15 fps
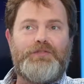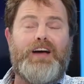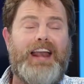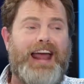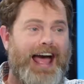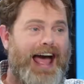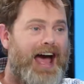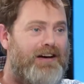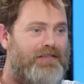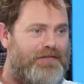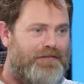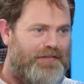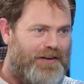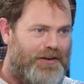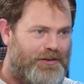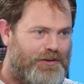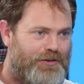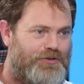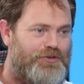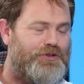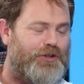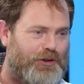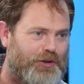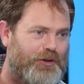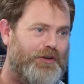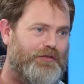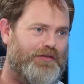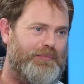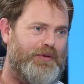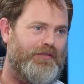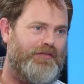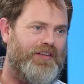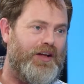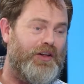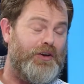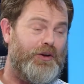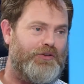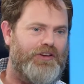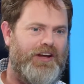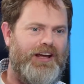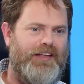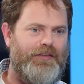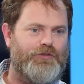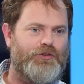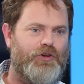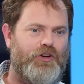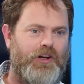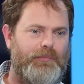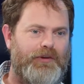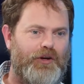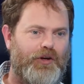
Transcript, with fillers: you've got to have failures to learn from your failures. Those are going to